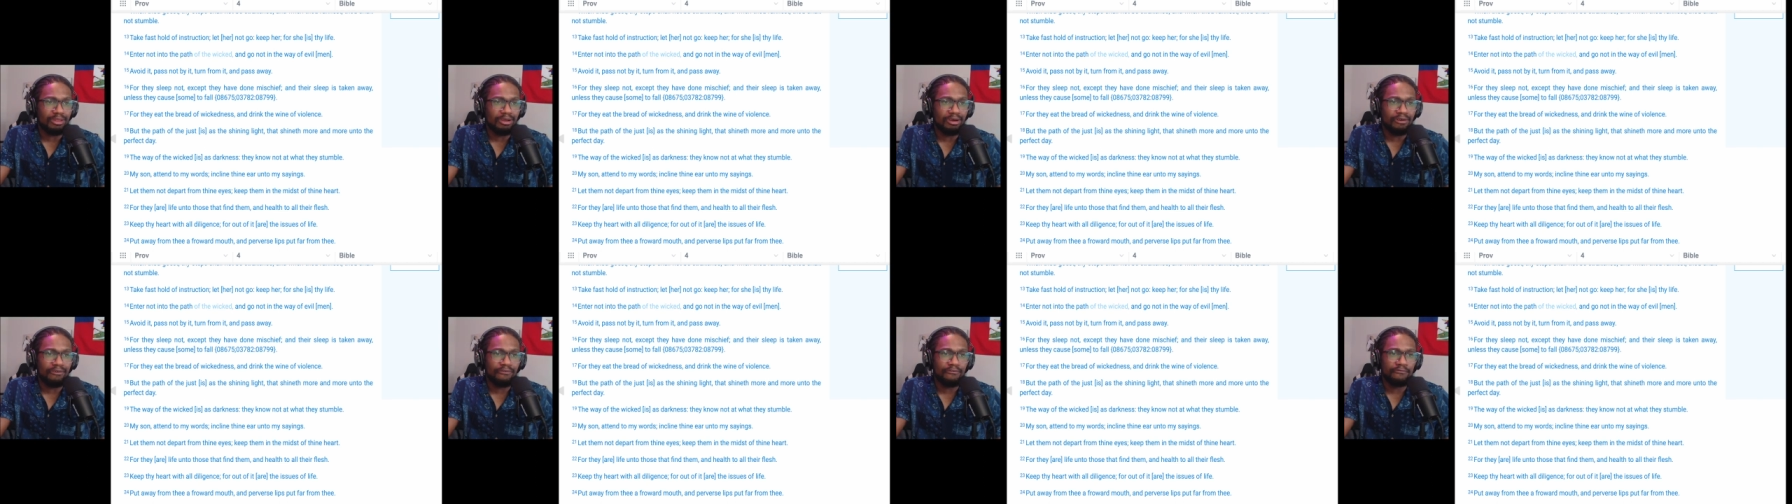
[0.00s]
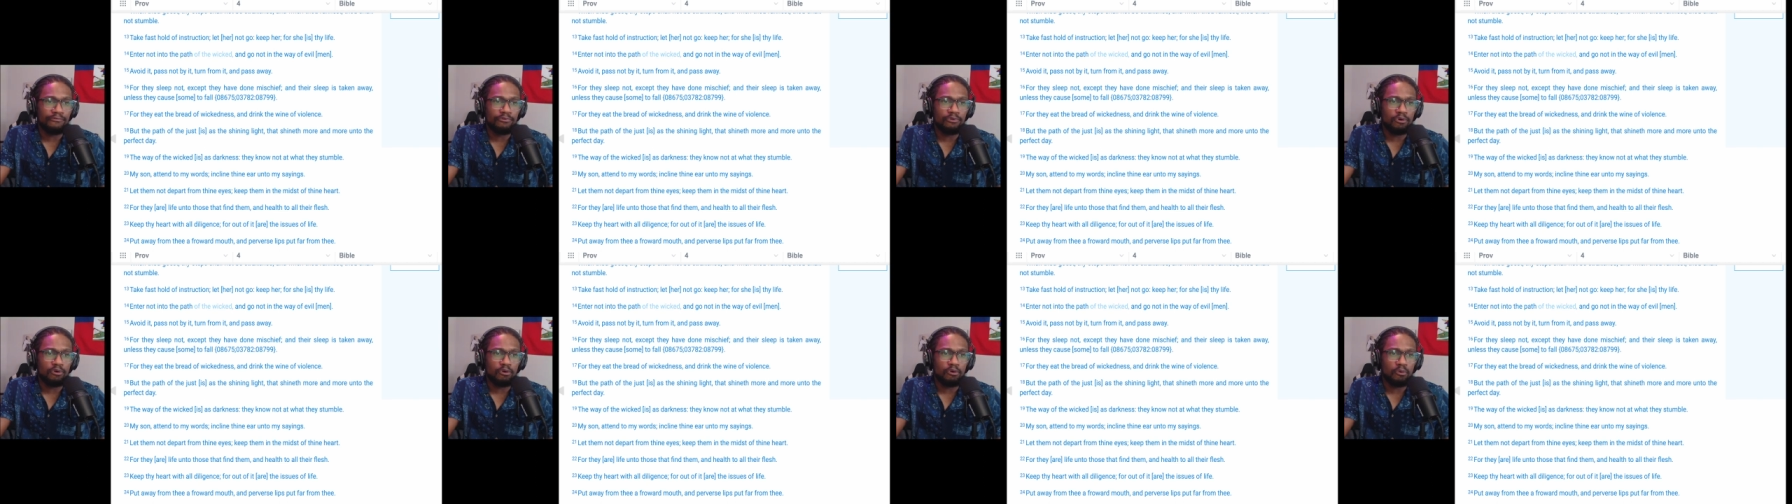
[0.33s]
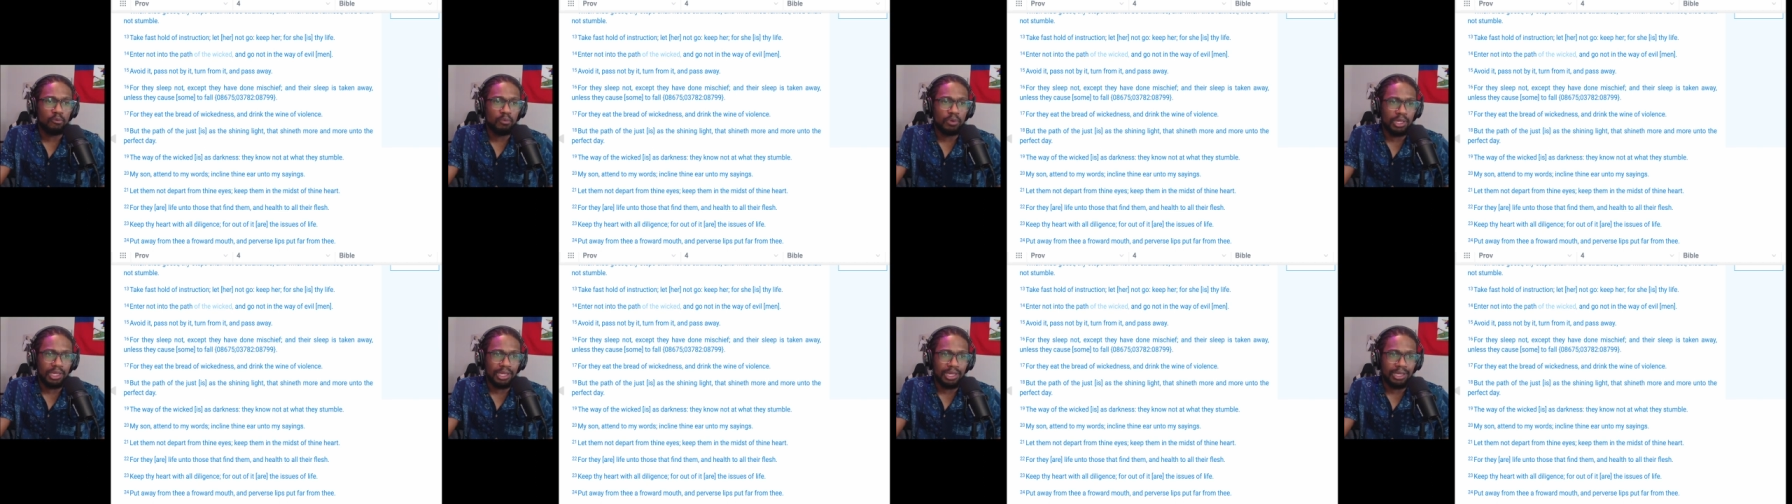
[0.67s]
of the
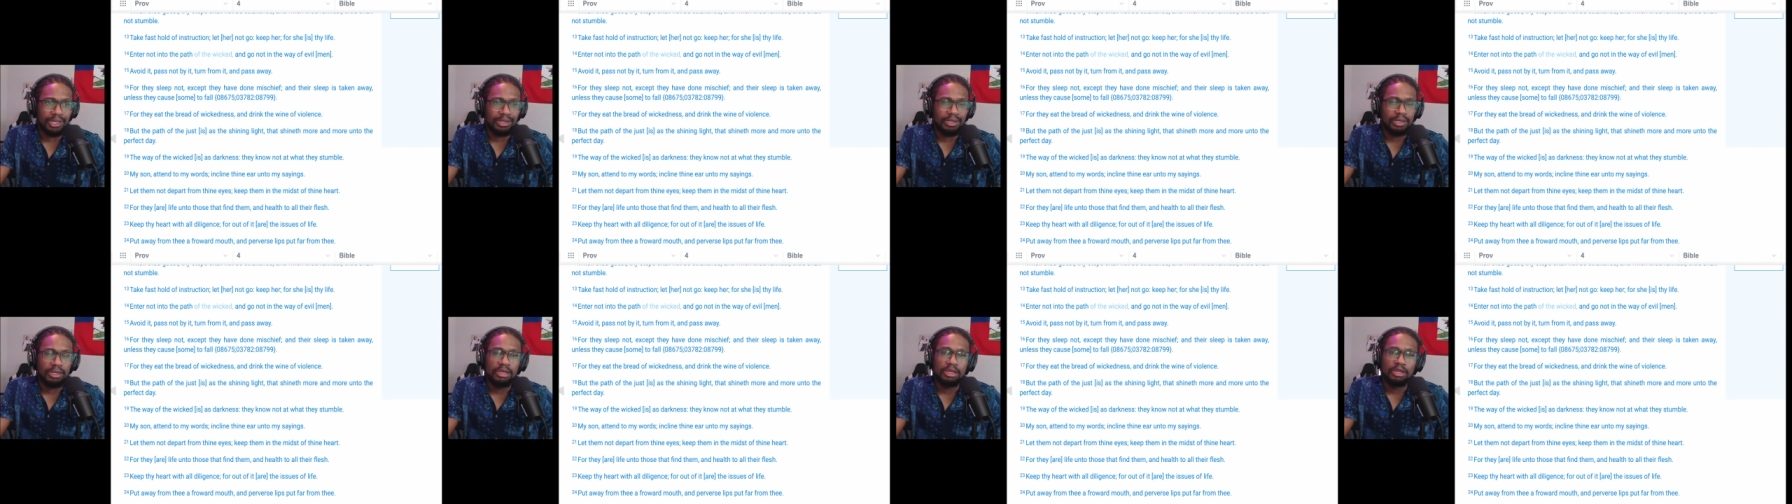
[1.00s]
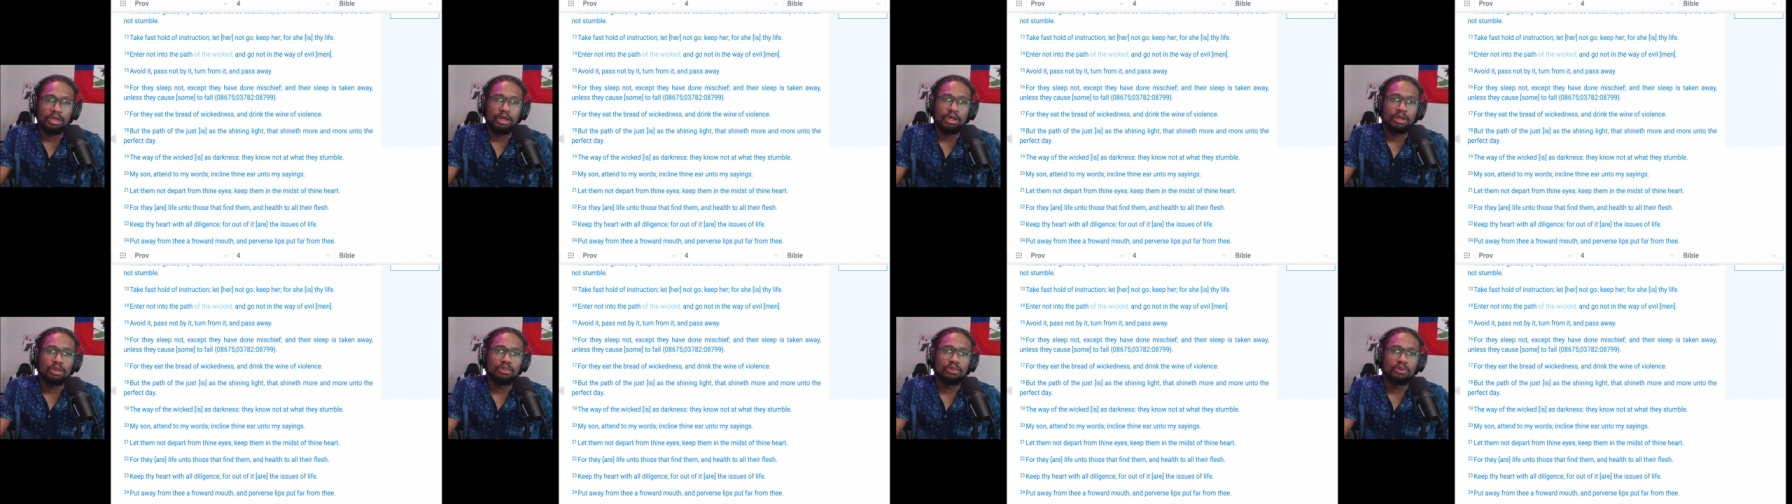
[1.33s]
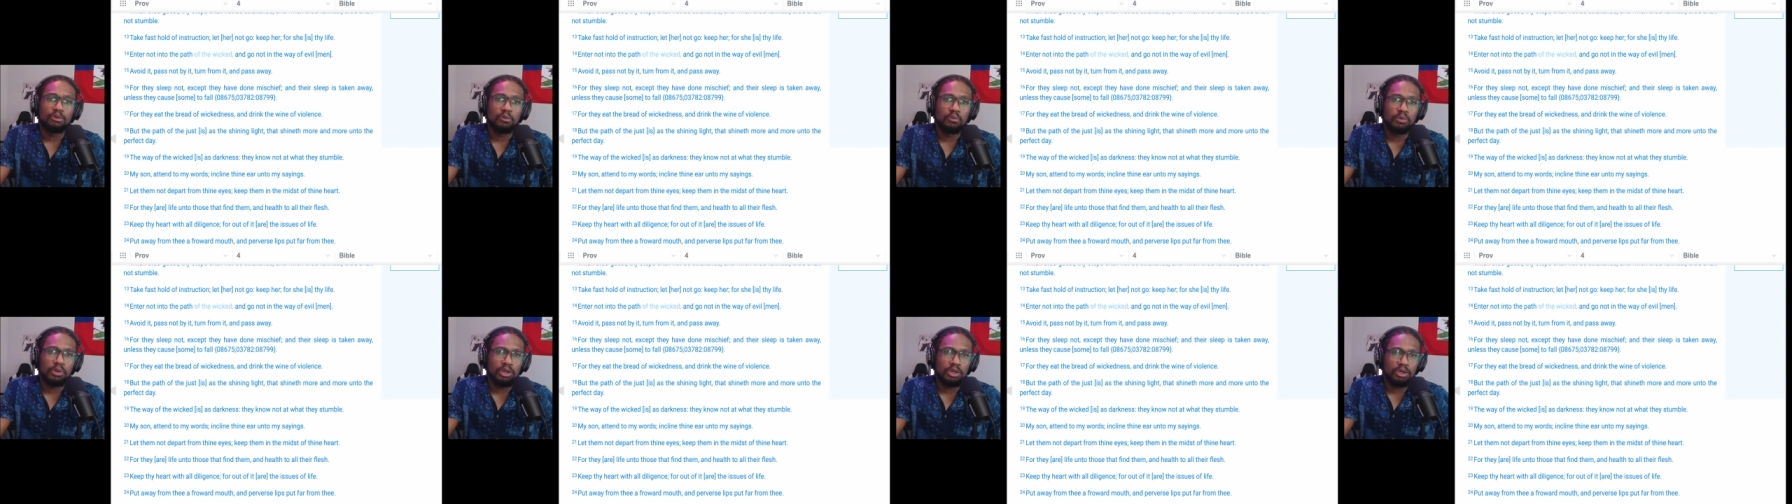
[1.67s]
wicked, the
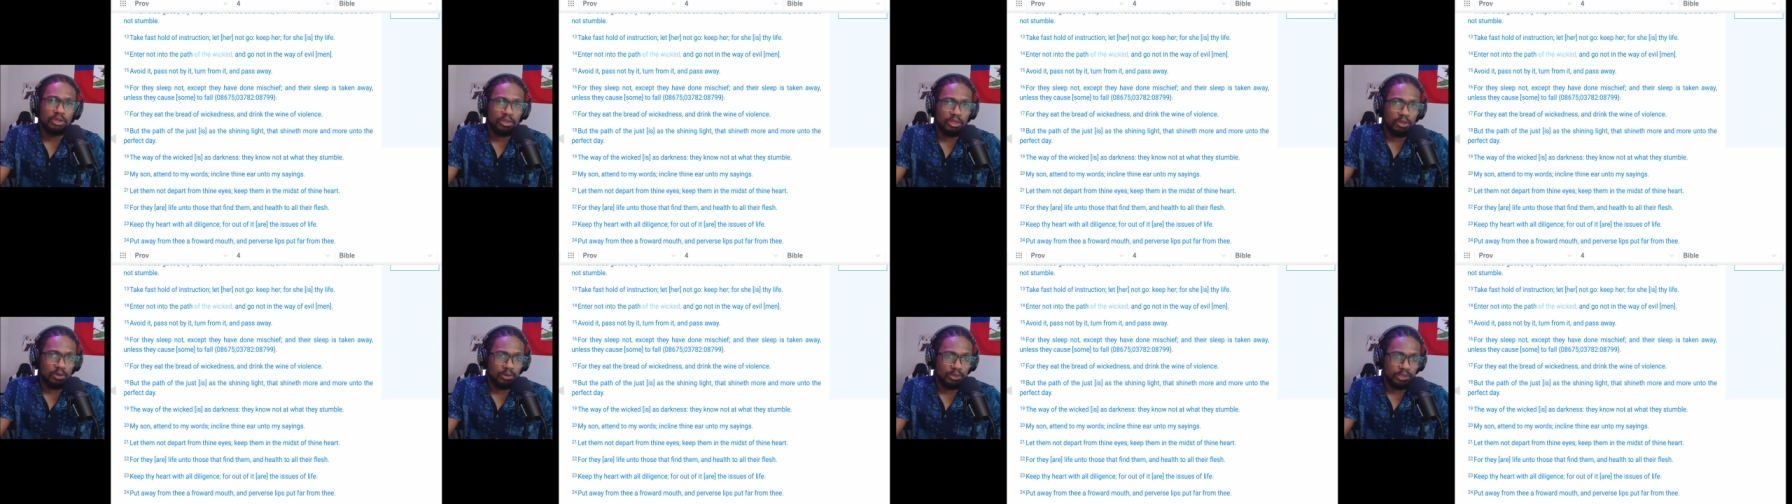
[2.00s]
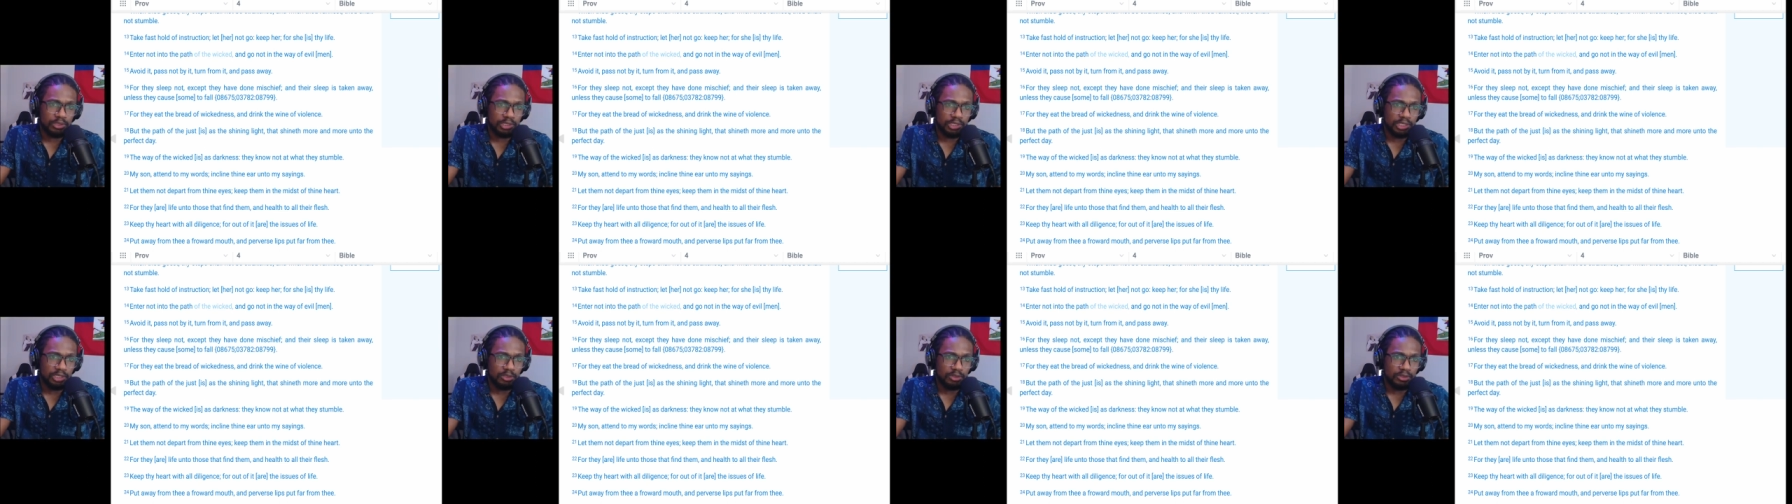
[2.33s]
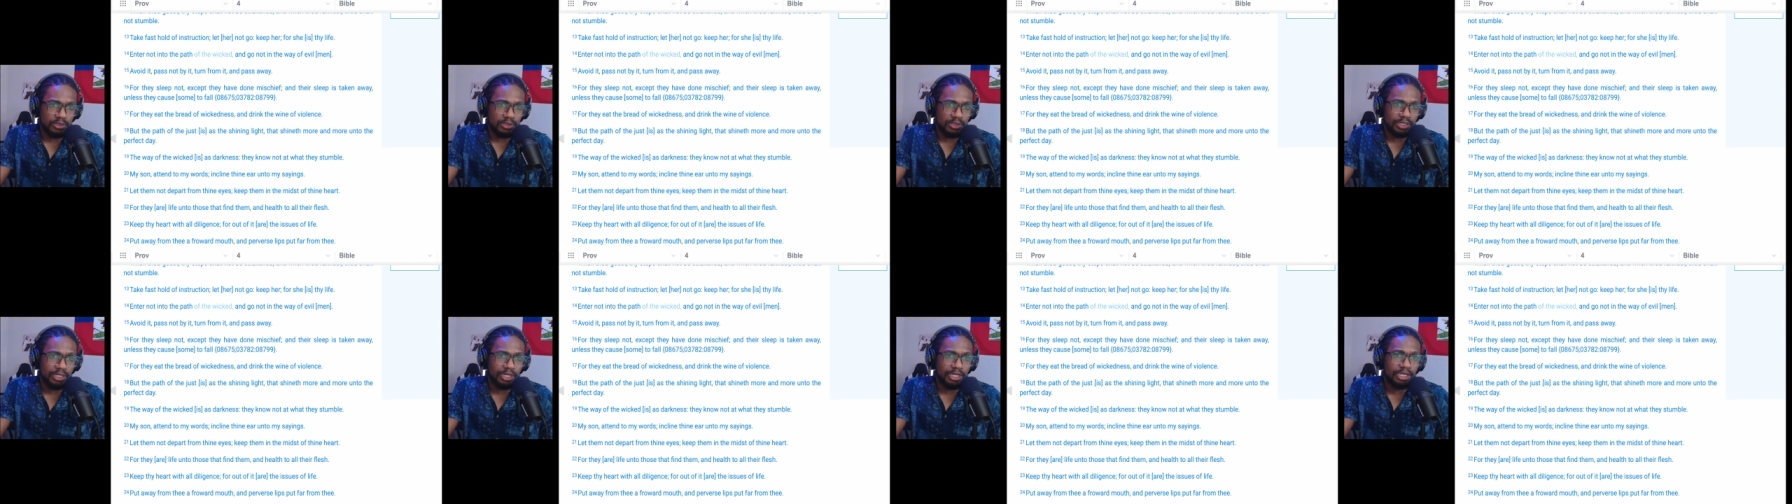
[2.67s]
wicked of the
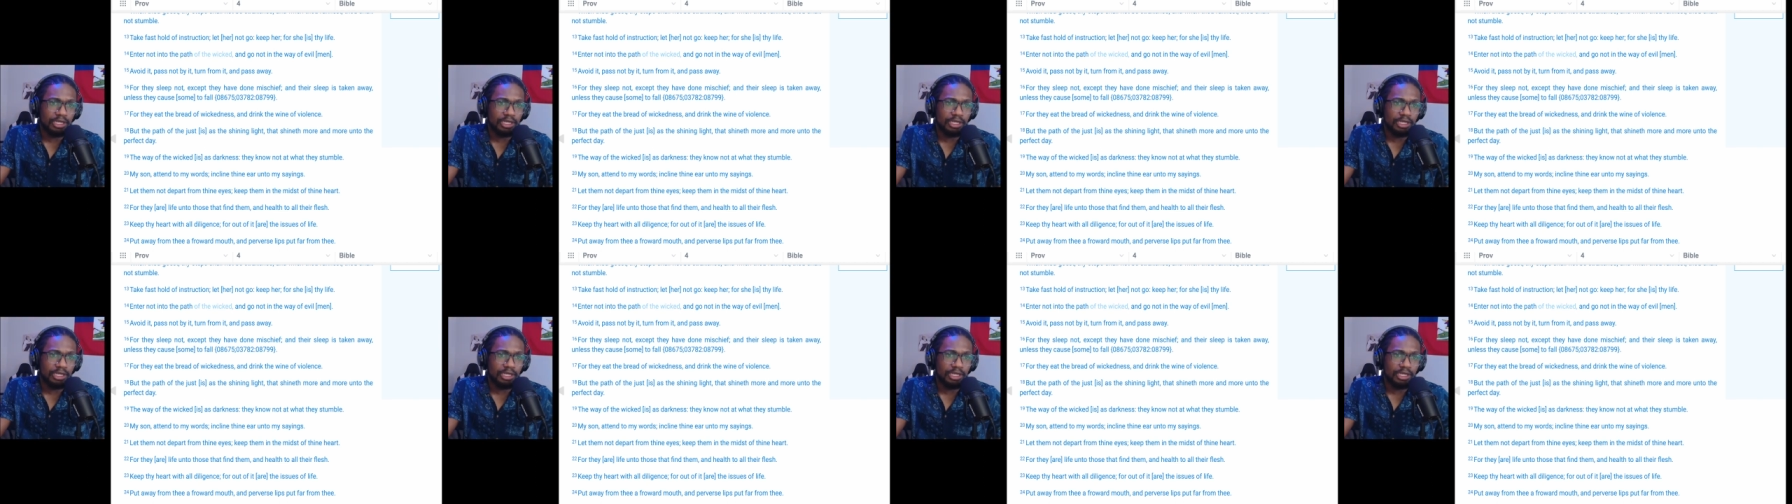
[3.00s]
sinners.